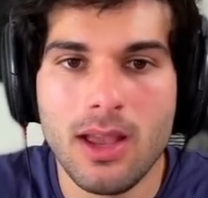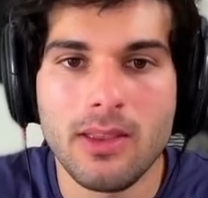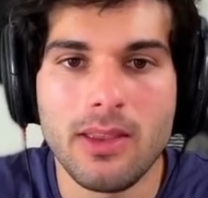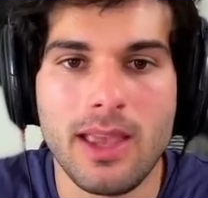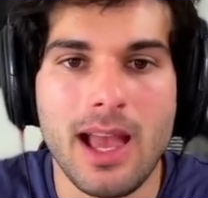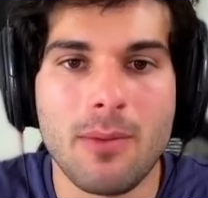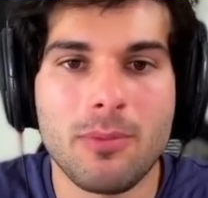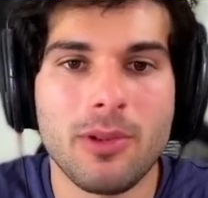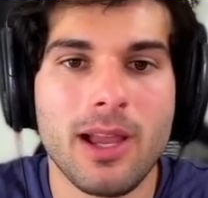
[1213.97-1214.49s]

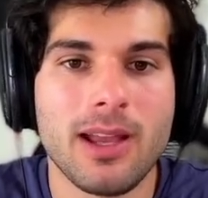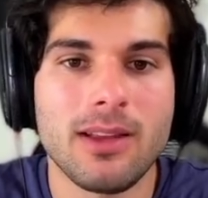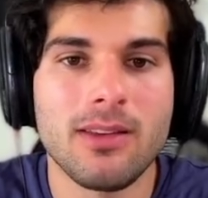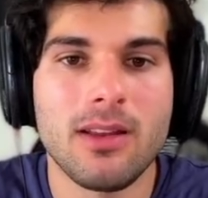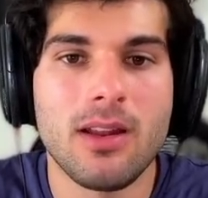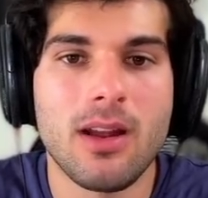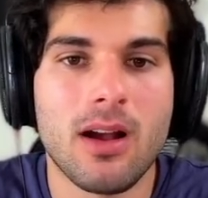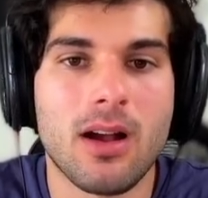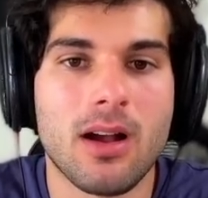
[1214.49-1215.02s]
The app
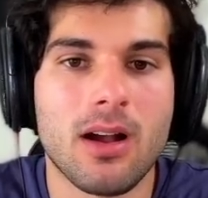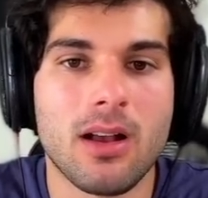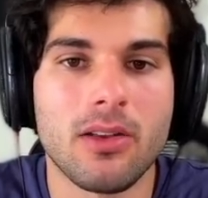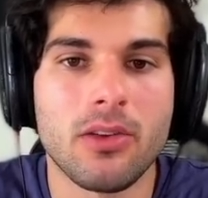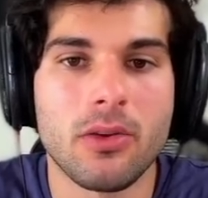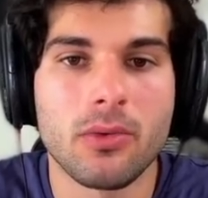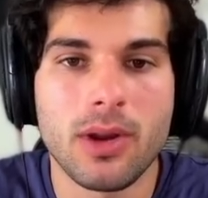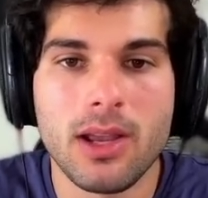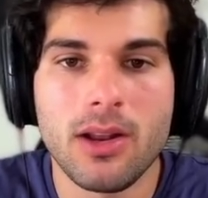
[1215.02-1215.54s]
landed on
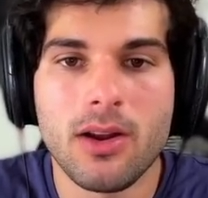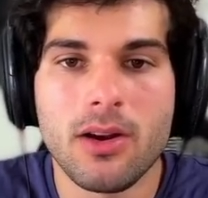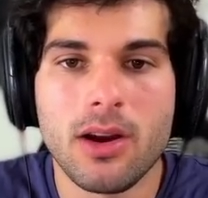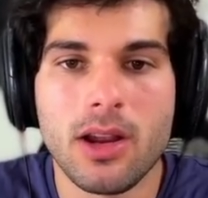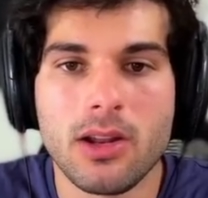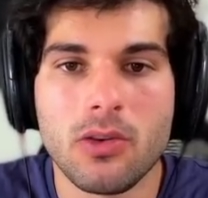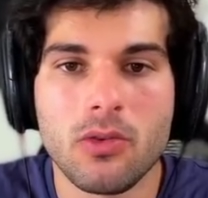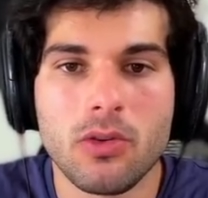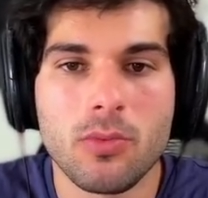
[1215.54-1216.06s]
the radar
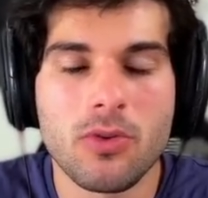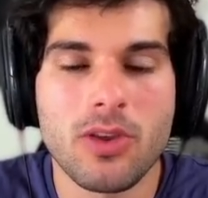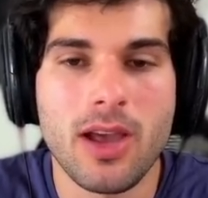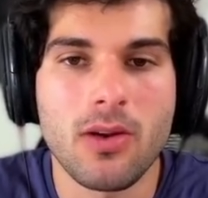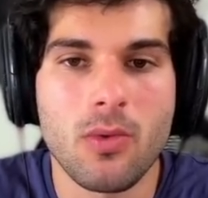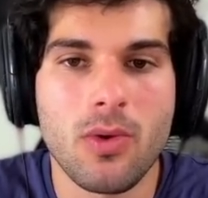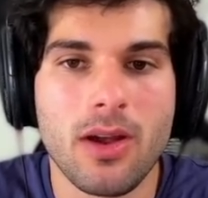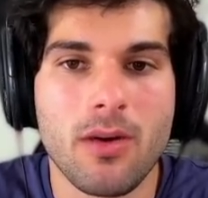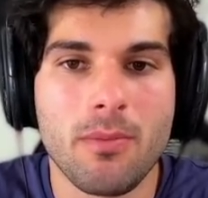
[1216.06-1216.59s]
in a group chat
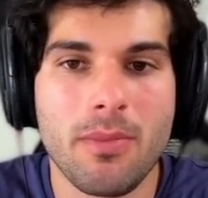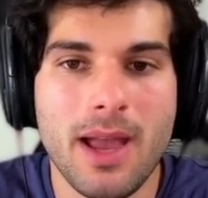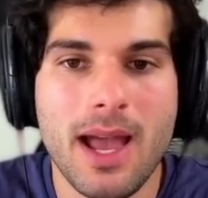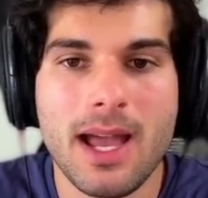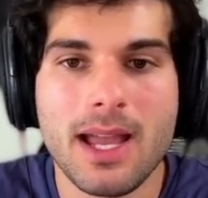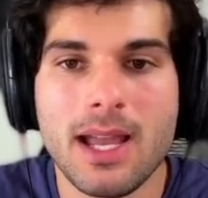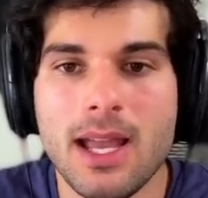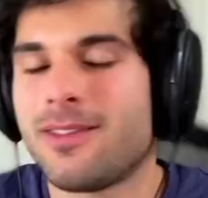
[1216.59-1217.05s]
a while back.